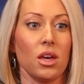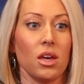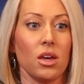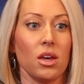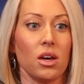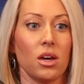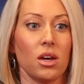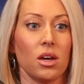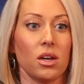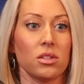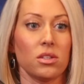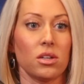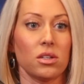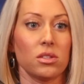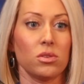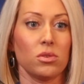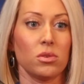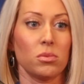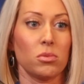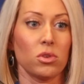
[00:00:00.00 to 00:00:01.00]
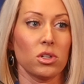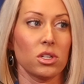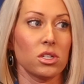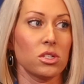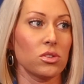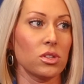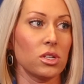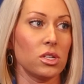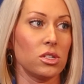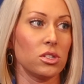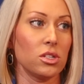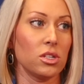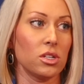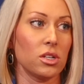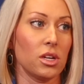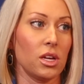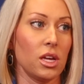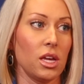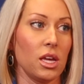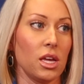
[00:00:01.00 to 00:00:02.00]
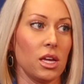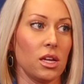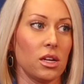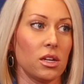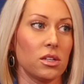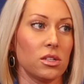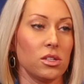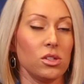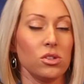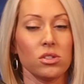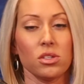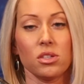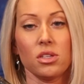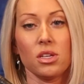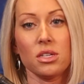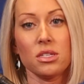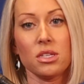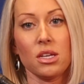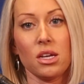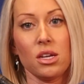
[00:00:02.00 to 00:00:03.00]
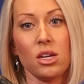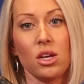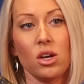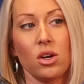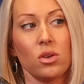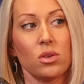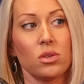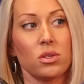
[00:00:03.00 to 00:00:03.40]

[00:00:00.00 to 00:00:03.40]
talk to a mortgage lender, and usually they say no.